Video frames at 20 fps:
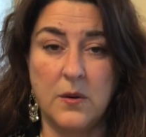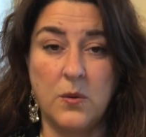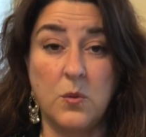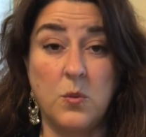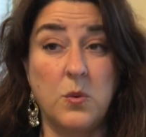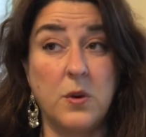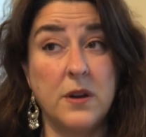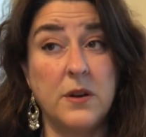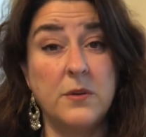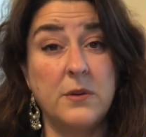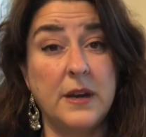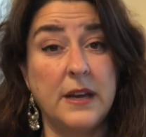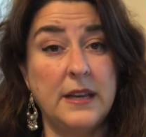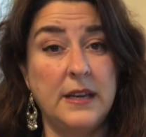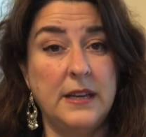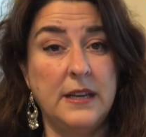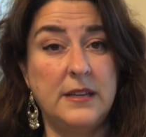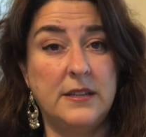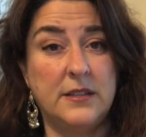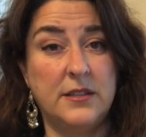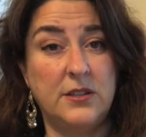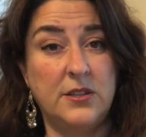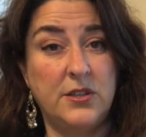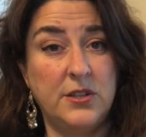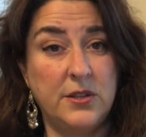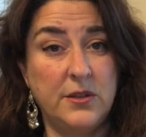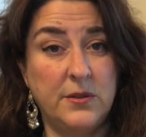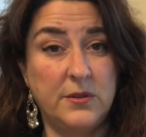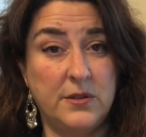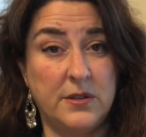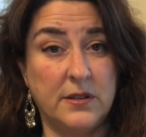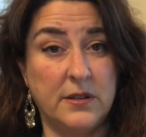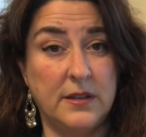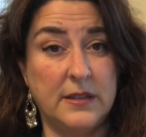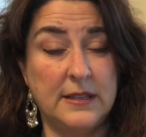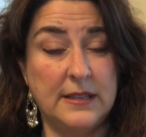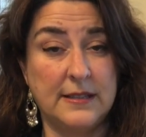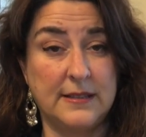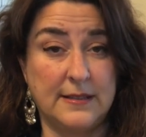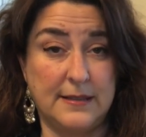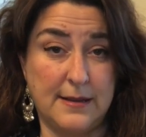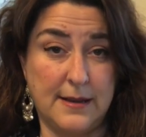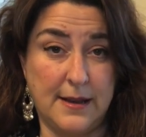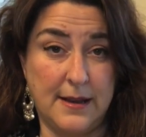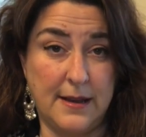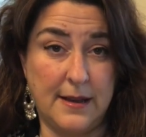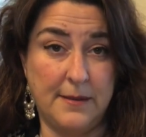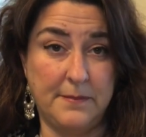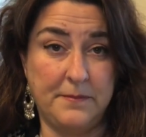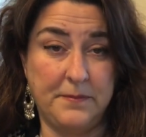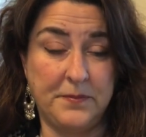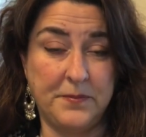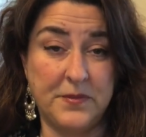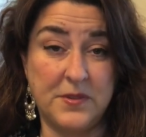What do I need to do during this time?